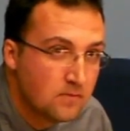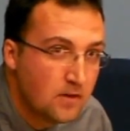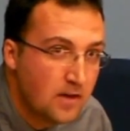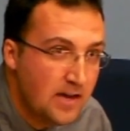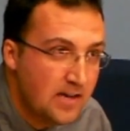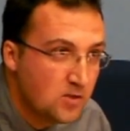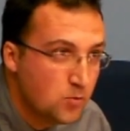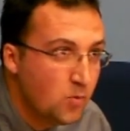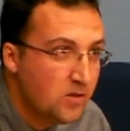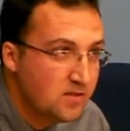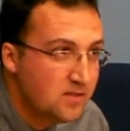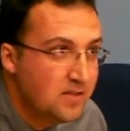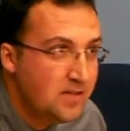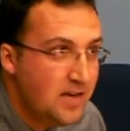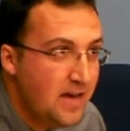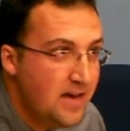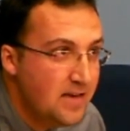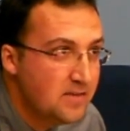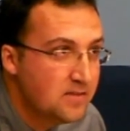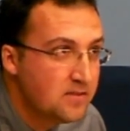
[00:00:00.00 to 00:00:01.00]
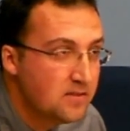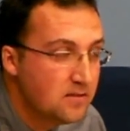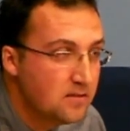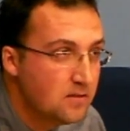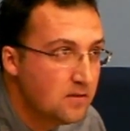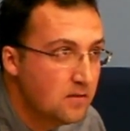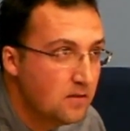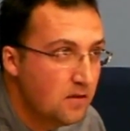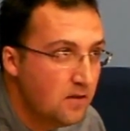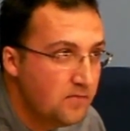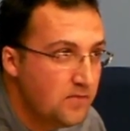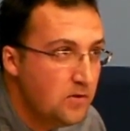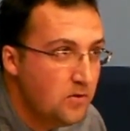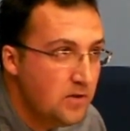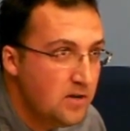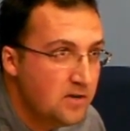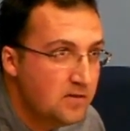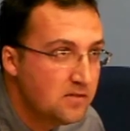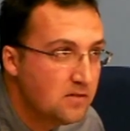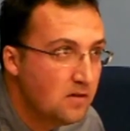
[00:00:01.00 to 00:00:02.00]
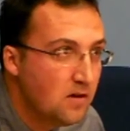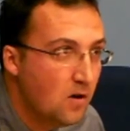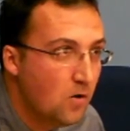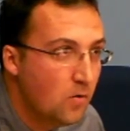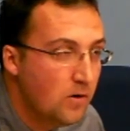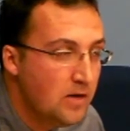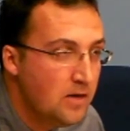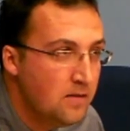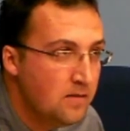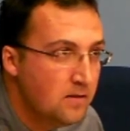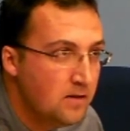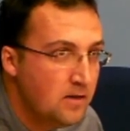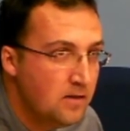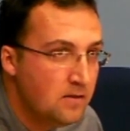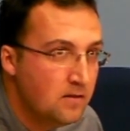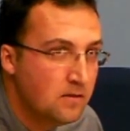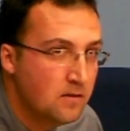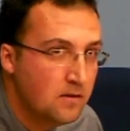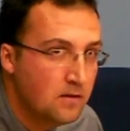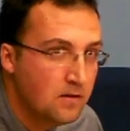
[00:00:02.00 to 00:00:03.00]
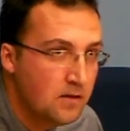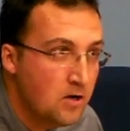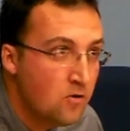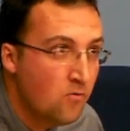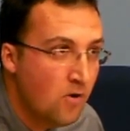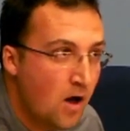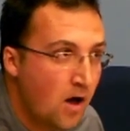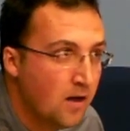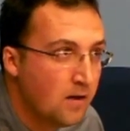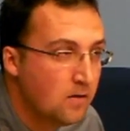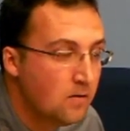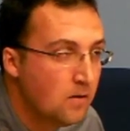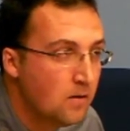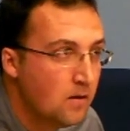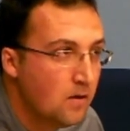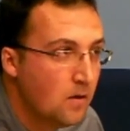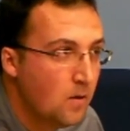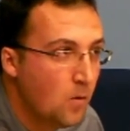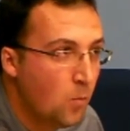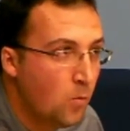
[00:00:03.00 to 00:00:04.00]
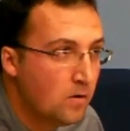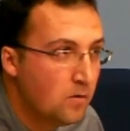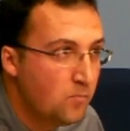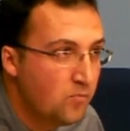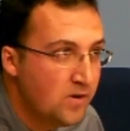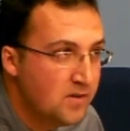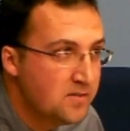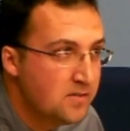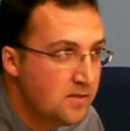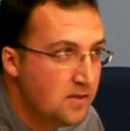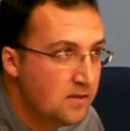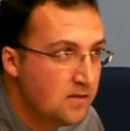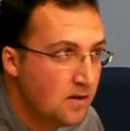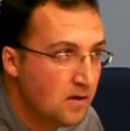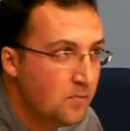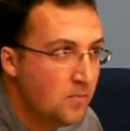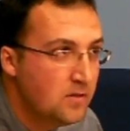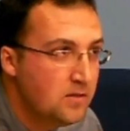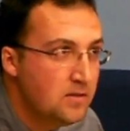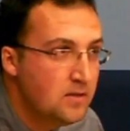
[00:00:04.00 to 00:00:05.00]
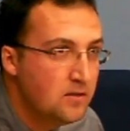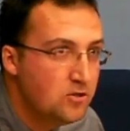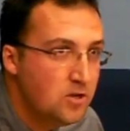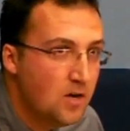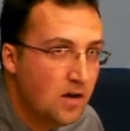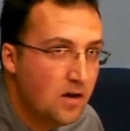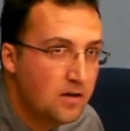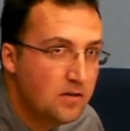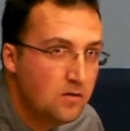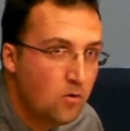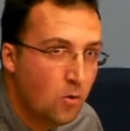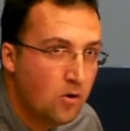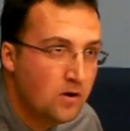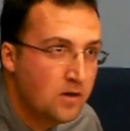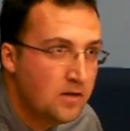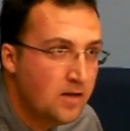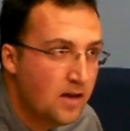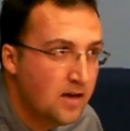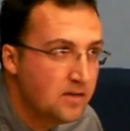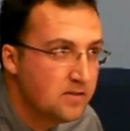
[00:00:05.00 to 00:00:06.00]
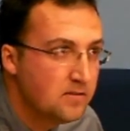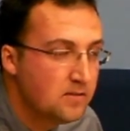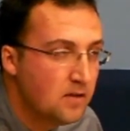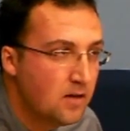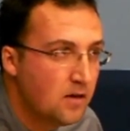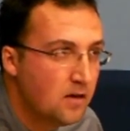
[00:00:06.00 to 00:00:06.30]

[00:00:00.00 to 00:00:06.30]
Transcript: as was the case a few years ago in Iran, where President Ahmadinejad organized